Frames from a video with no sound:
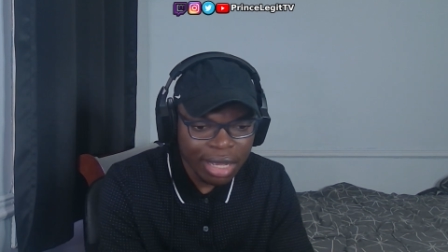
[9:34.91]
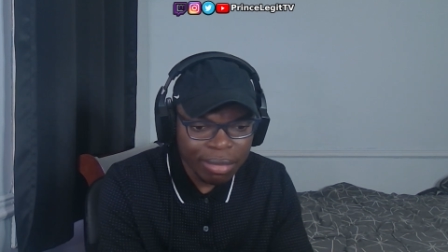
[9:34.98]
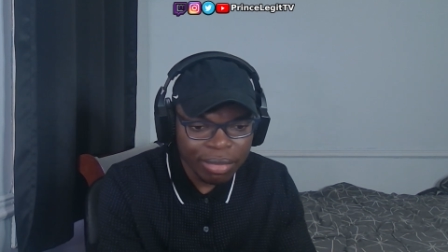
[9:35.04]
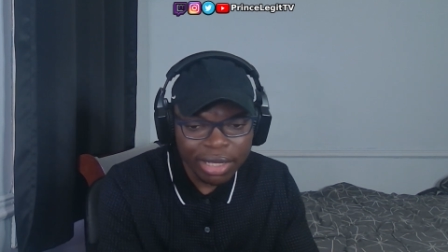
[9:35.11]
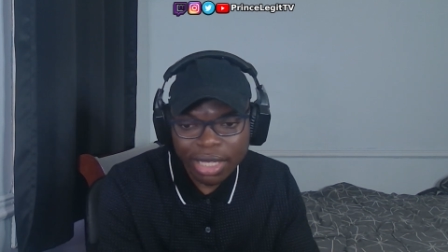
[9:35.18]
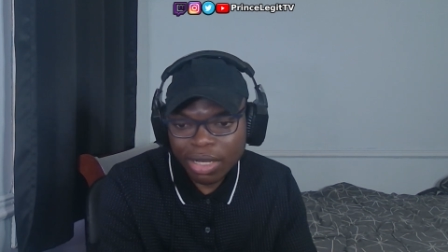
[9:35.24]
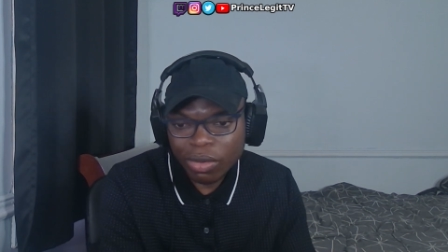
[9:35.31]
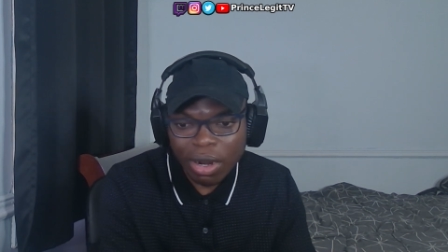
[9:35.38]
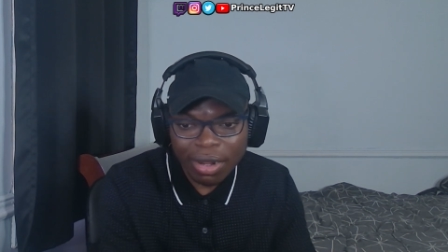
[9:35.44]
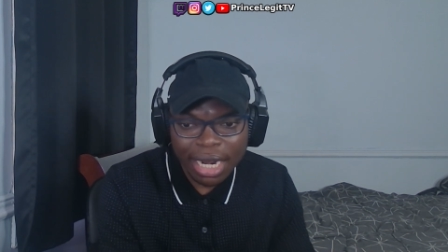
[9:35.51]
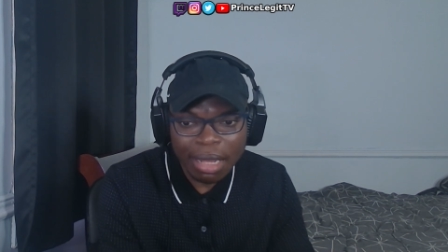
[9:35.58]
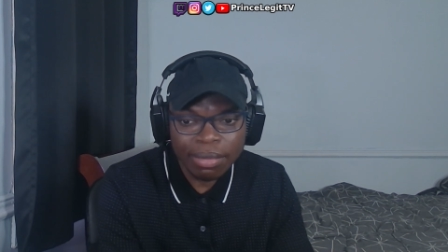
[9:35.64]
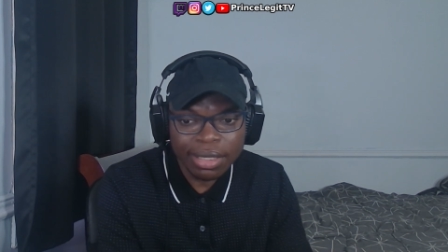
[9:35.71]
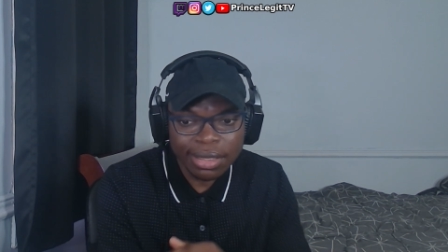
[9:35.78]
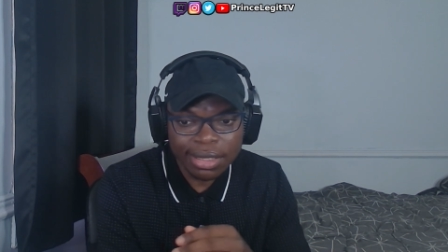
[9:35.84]
But yeah, with all
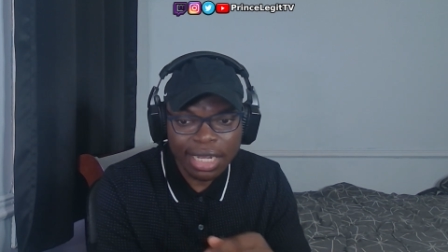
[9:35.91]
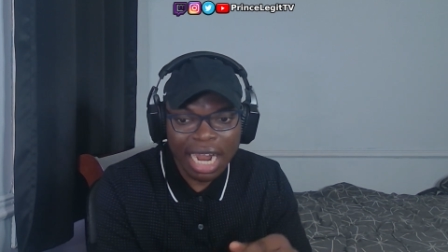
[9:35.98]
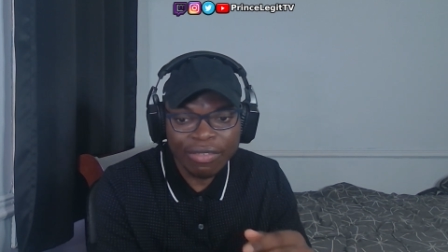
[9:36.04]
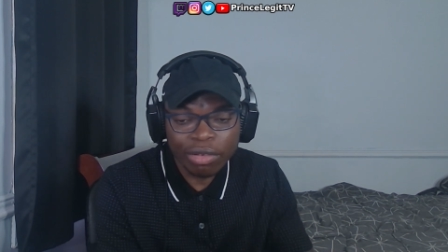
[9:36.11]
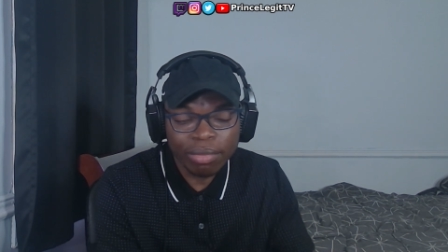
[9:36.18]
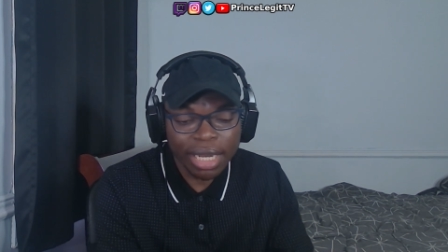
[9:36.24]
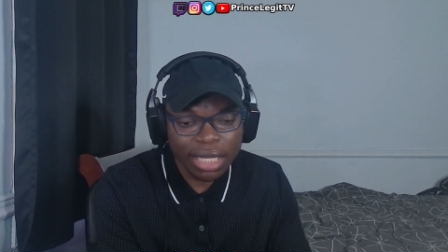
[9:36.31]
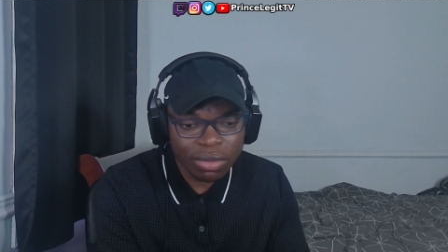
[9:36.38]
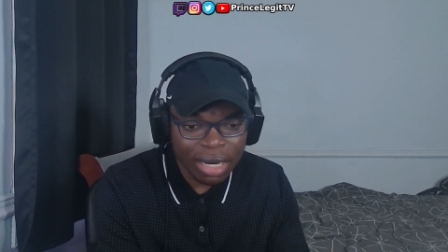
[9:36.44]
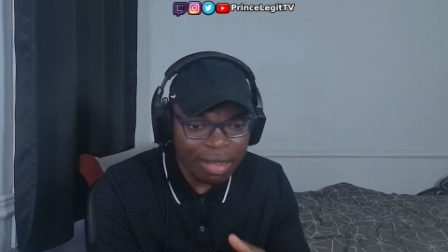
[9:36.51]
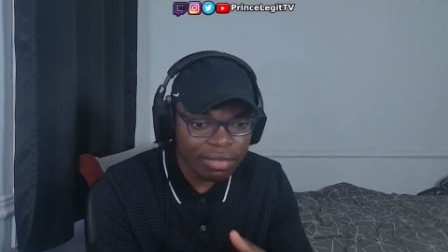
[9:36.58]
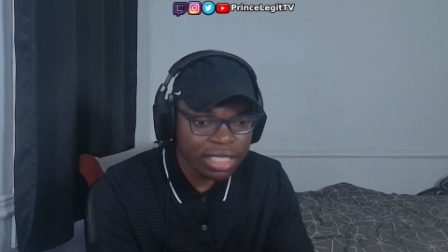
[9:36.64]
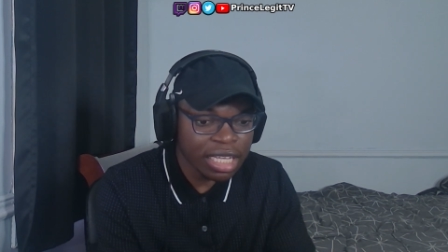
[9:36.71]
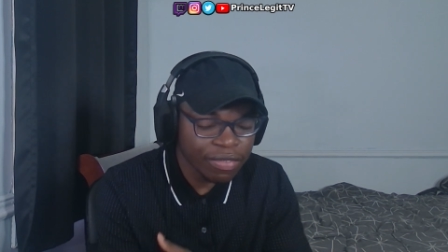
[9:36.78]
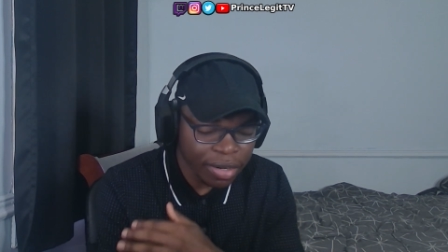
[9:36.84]
that being said, have a blessed one, have
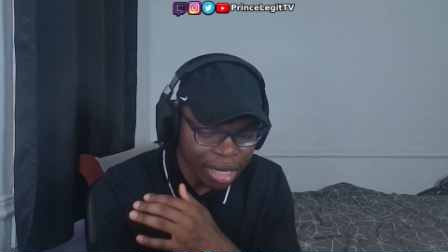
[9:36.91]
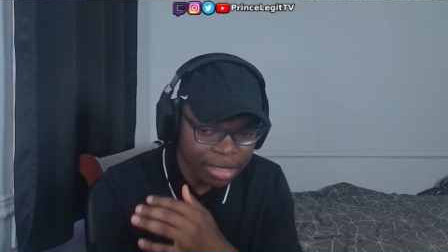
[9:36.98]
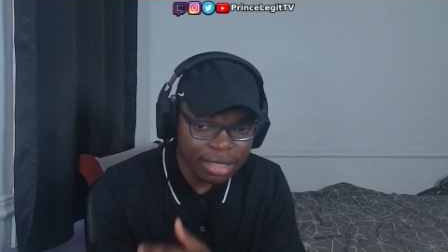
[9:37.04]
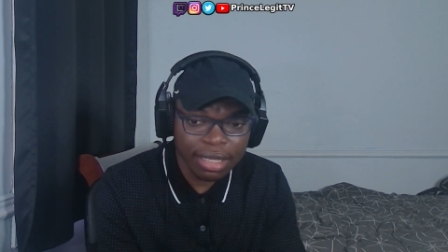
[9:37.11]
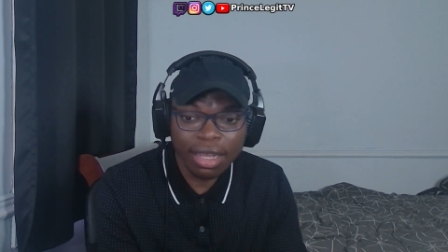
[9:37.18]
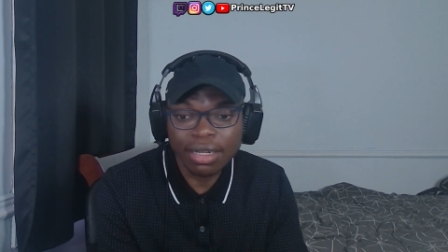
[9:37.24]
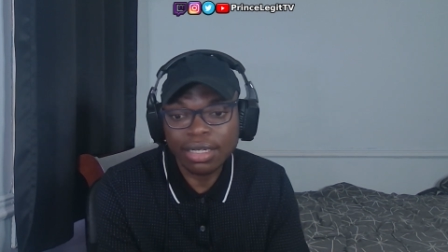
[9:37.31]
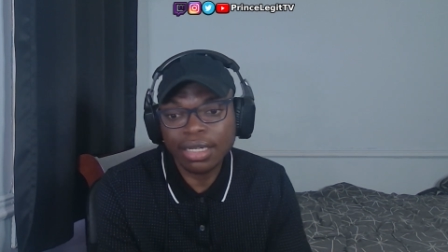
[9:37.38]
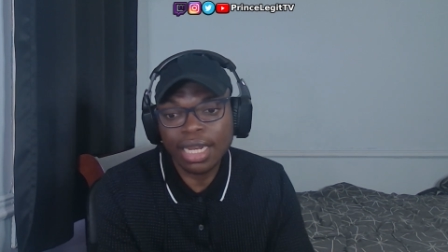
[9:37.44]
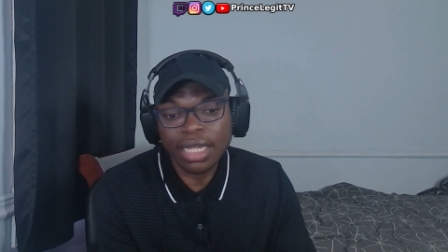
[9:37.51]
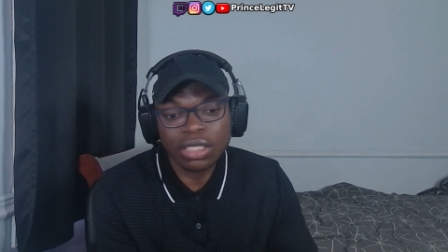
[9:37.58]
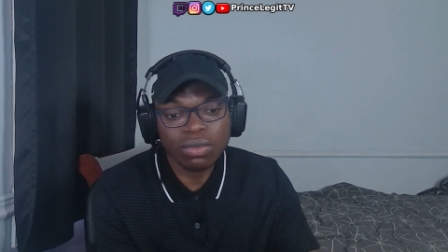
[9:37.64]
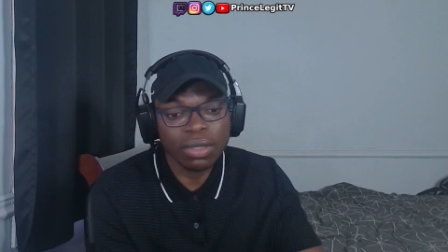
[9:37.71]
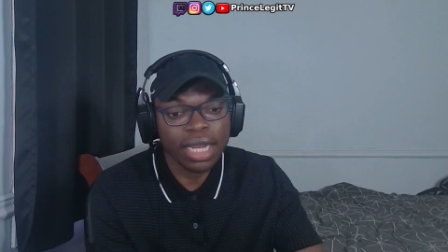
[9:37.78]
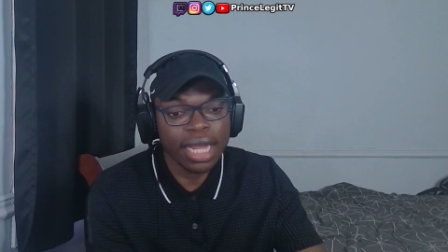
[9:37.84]
a safe one. I'll see y'all in the
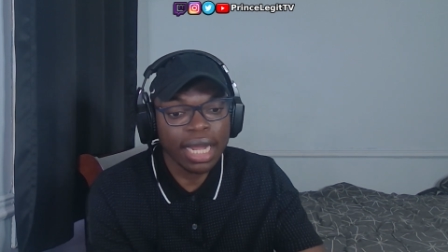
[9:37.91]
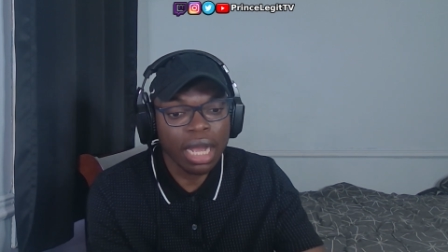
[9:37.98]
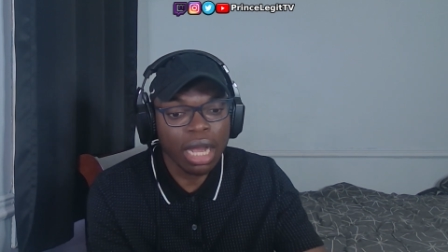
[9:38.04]
next one. Let